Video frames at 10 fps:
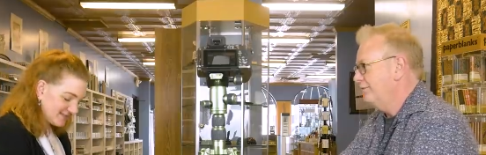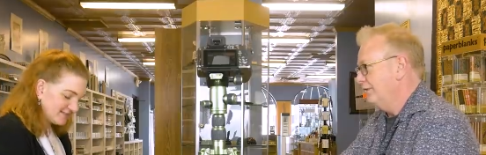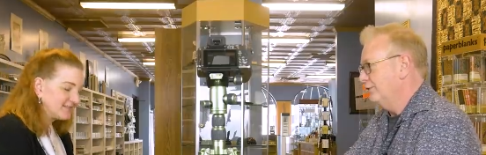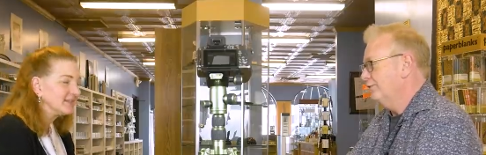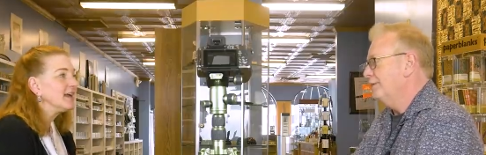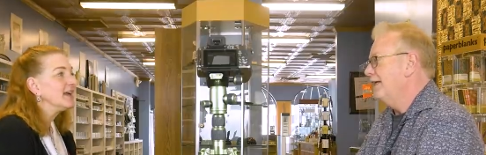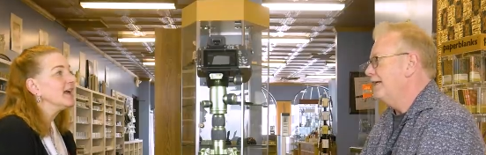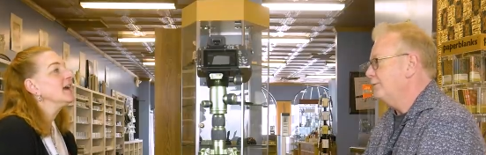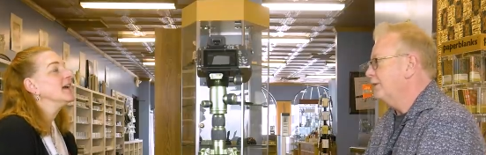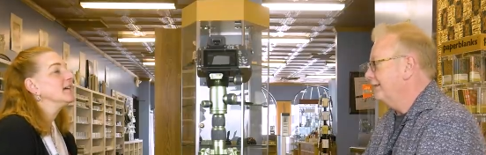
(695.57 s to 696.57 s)
Speaker 1: filler from
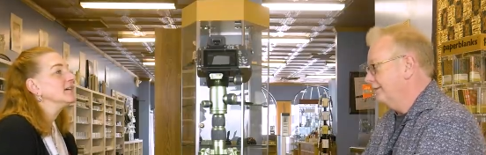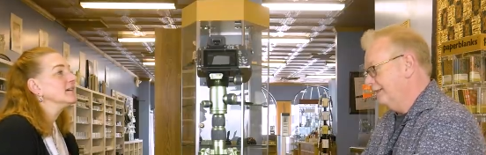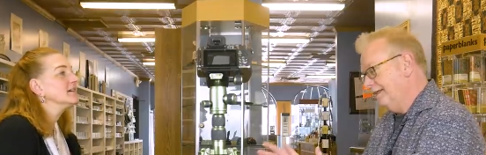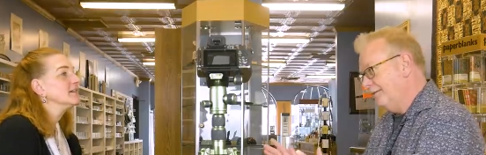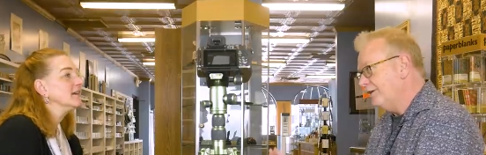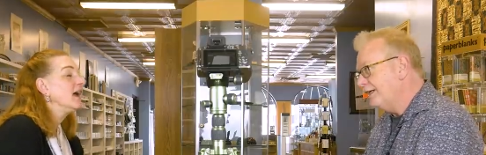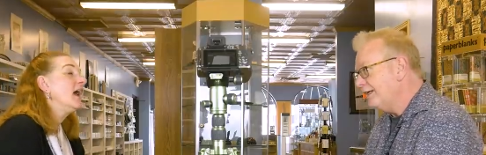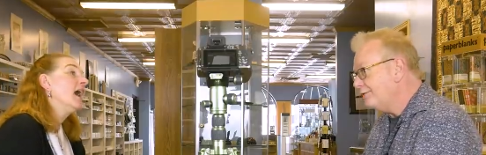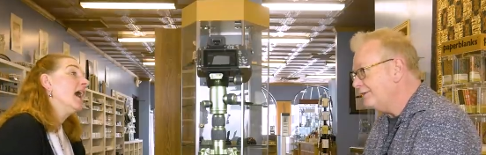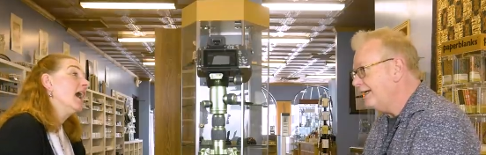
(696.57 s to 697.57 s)
last week. Give it
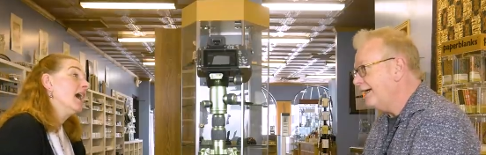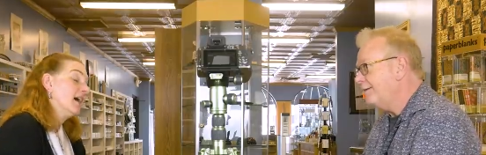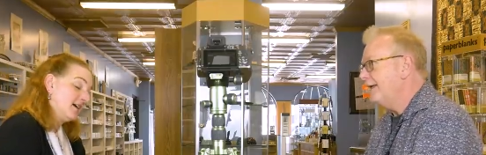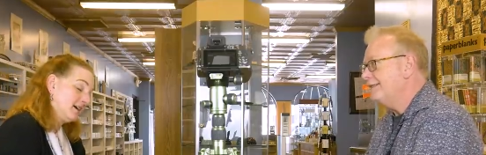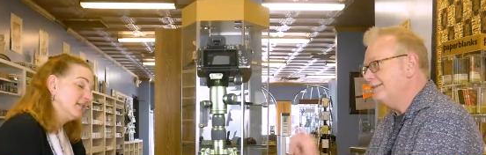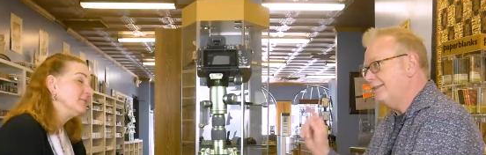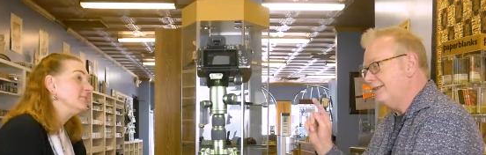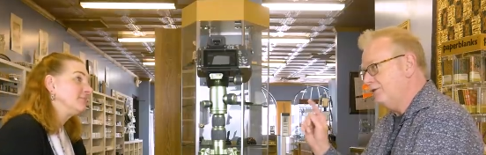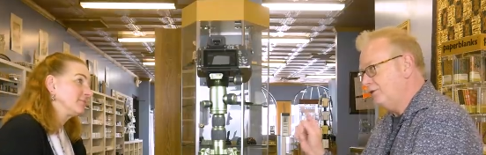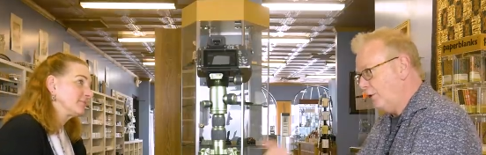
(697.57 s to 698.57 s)
enough time and
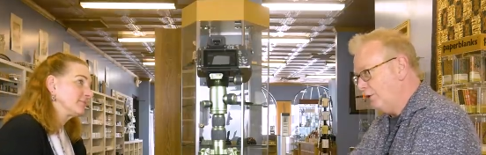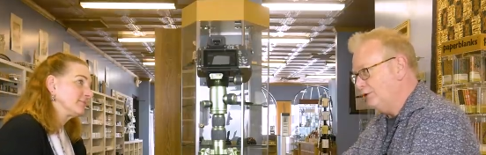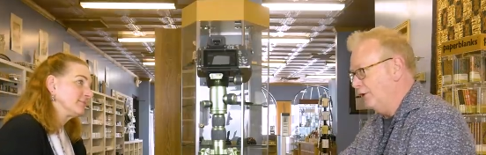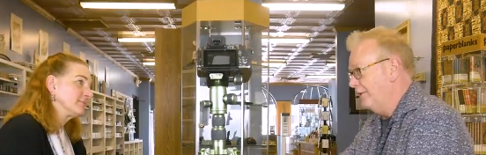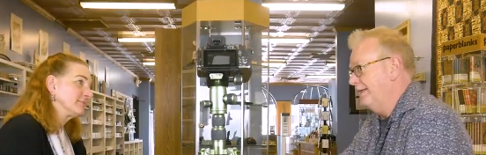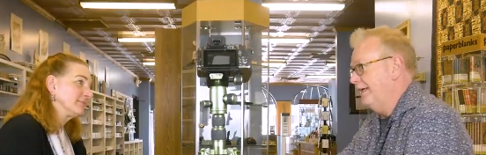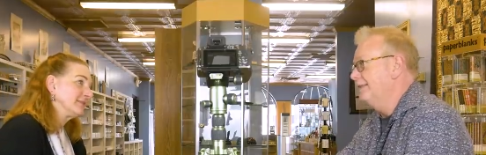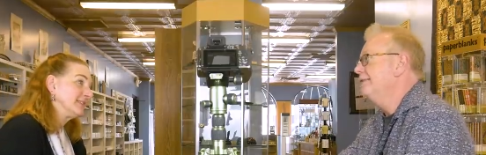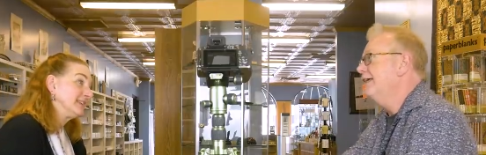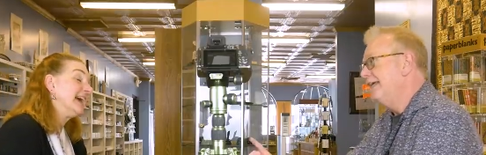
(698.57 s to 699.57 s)
sick Sarge on the
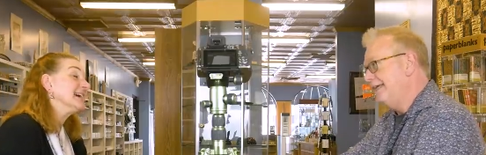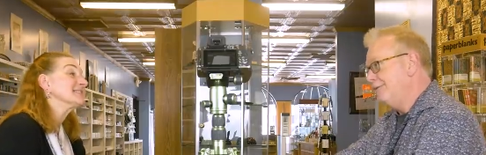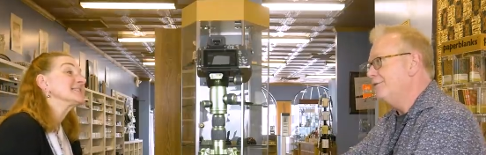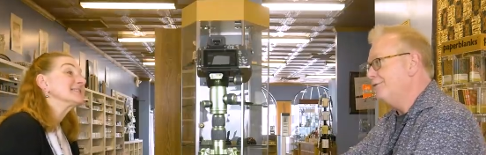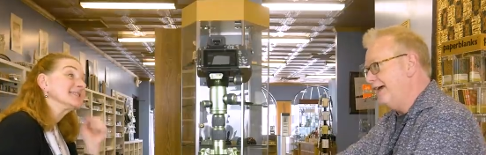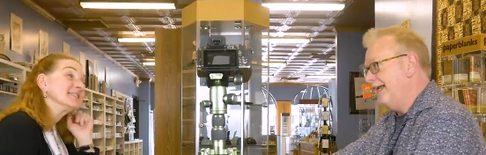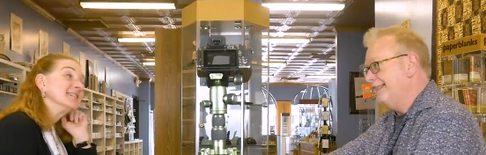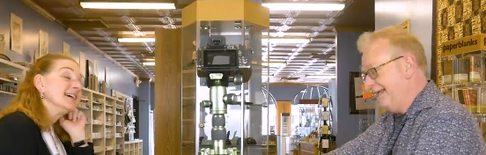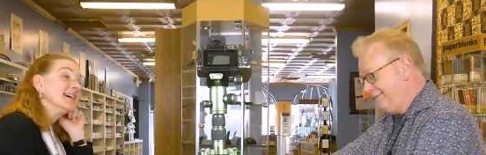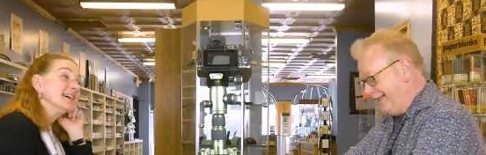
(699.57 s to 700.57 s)
case. Yes. People
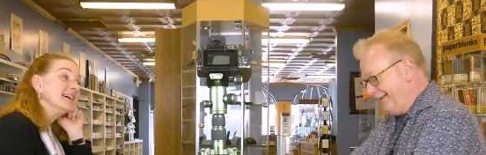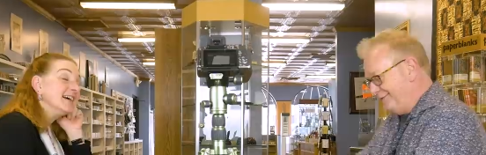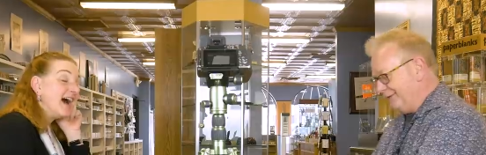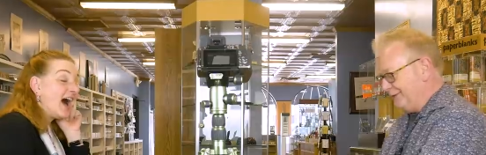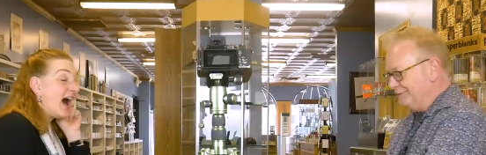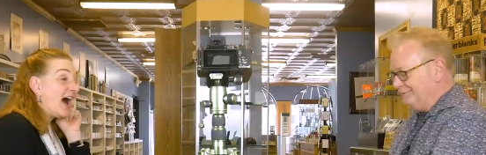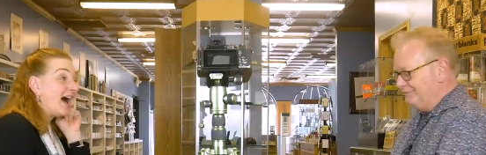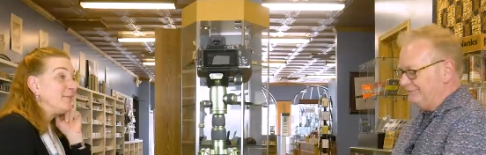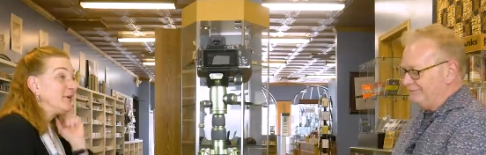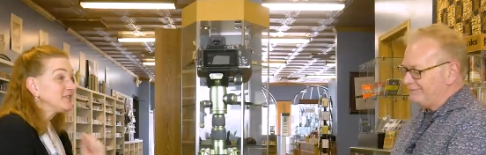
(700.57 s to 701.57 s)
find that pen for you.
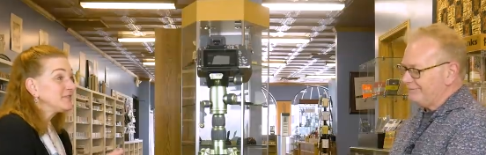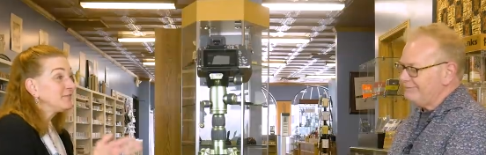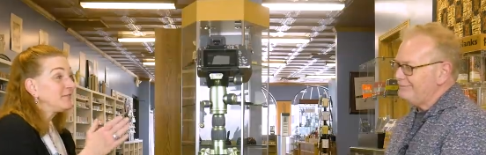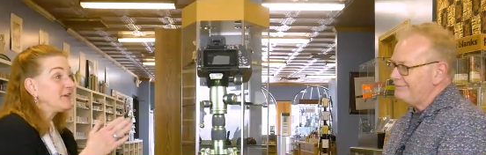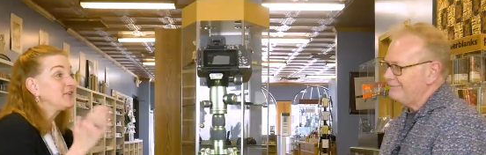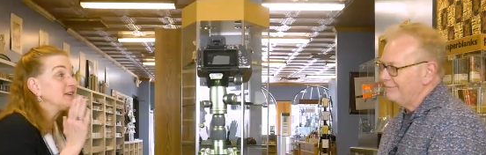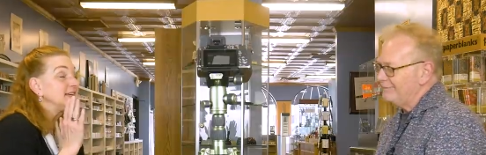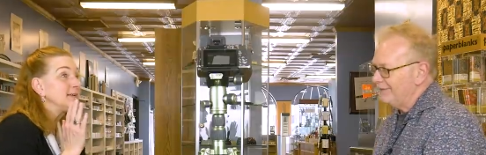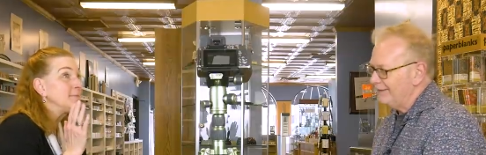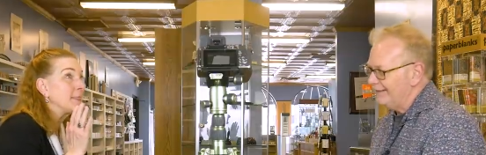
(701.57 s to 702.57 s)
Speaker 2: I'm also
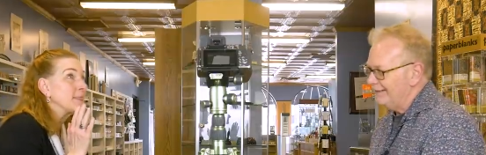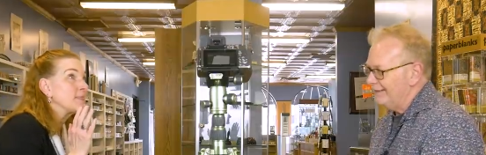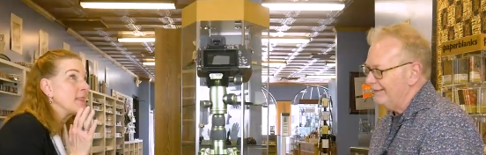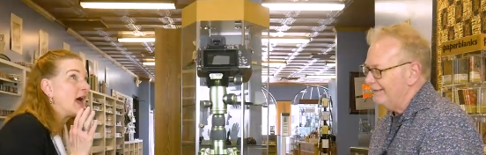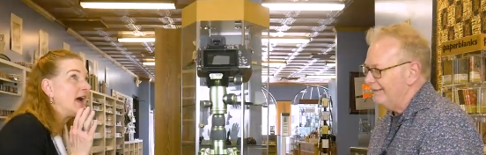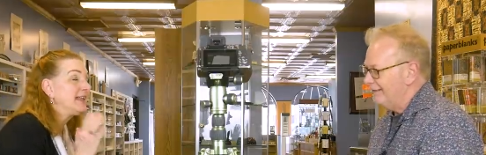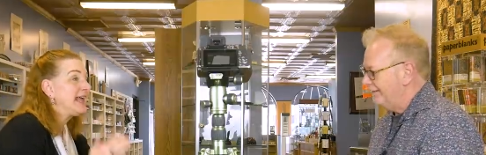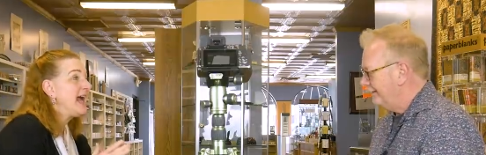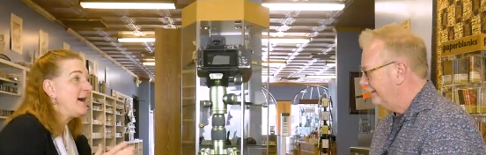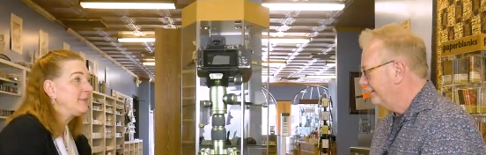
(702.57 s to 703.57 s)
very
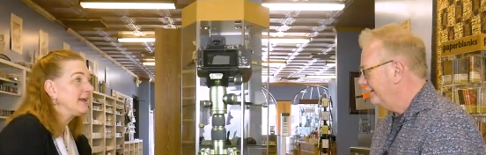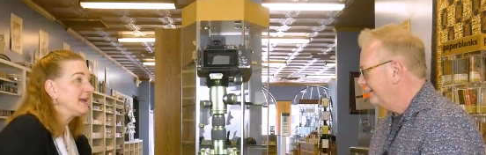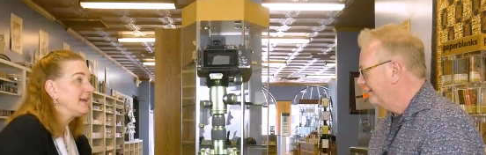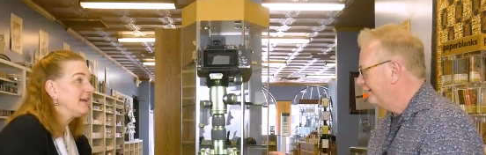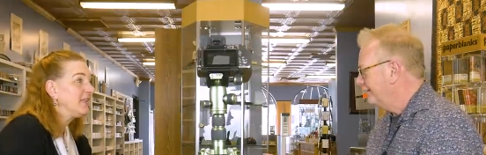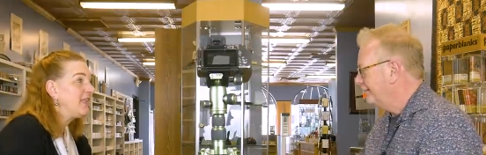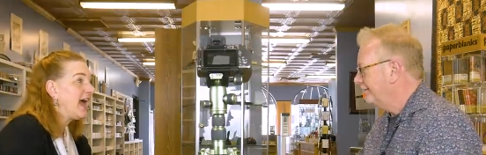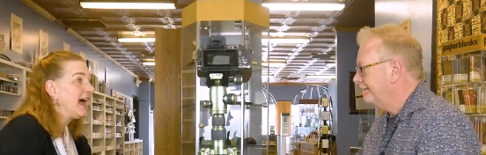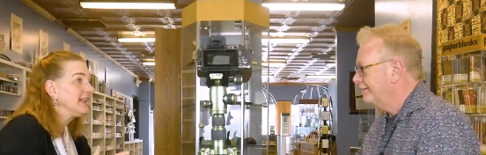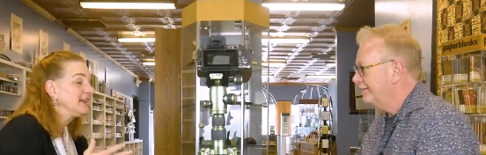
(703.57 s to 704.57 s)
unhappy
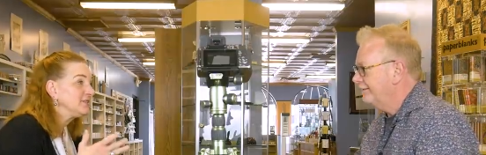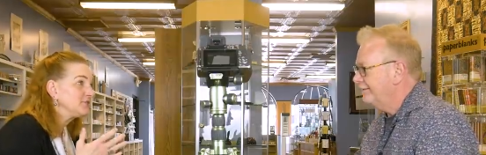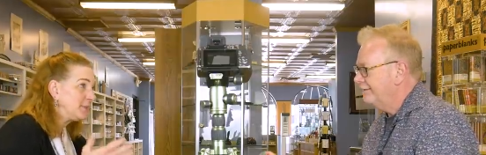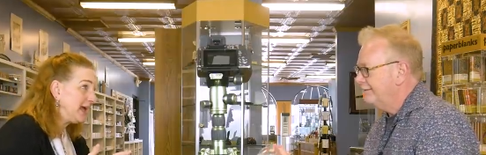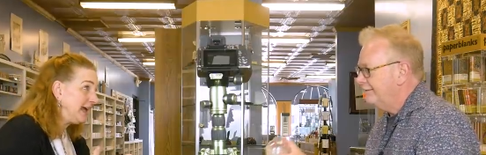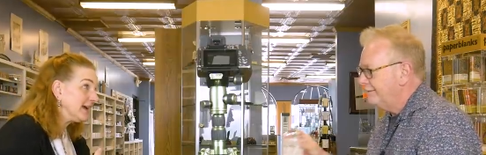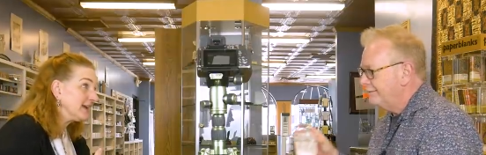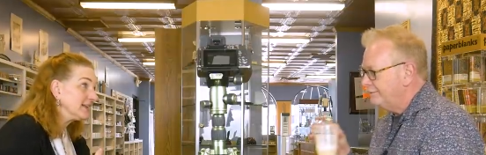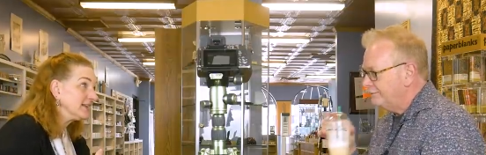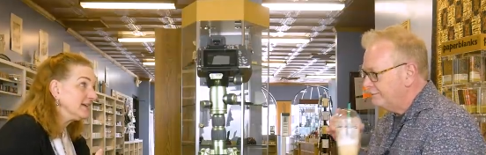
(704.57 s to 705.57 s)
that in
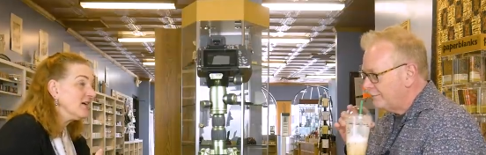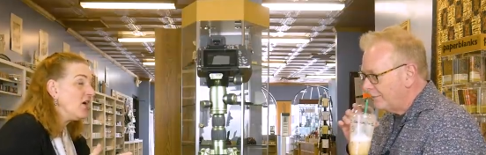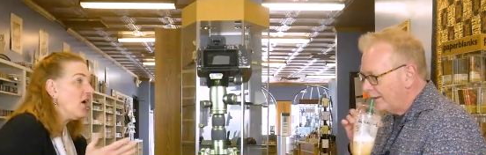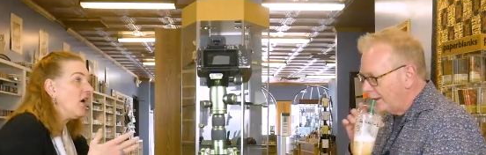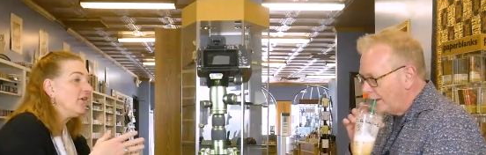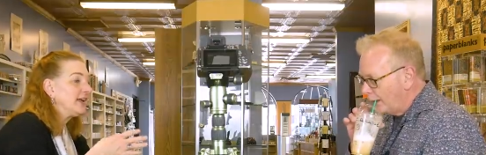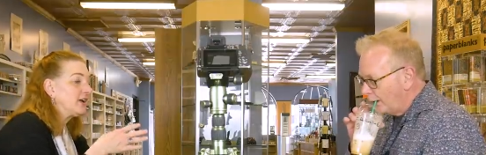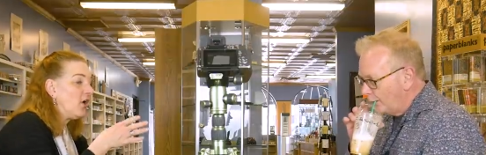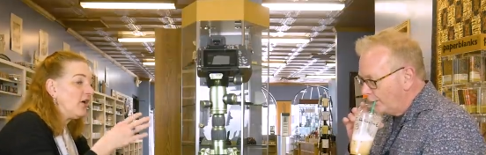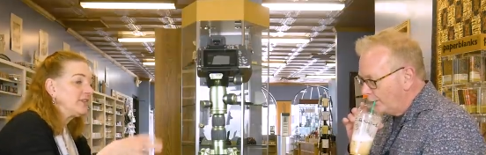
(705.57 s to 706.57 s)
Japan,
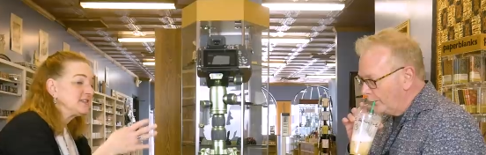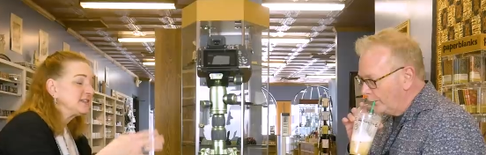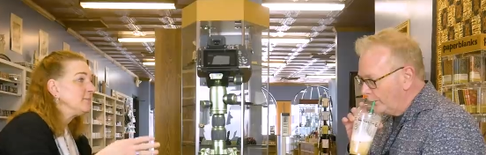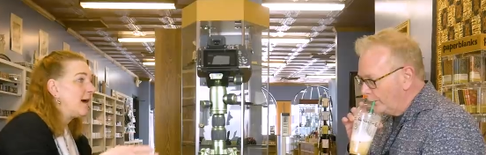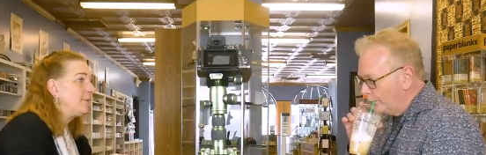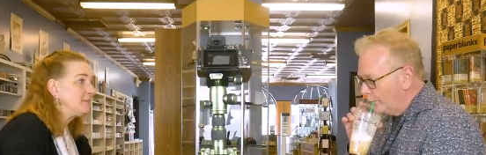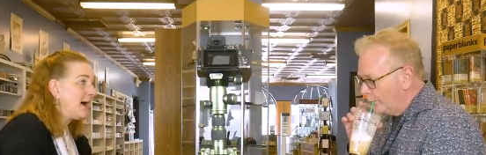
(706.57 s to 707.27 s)
like all these little mom and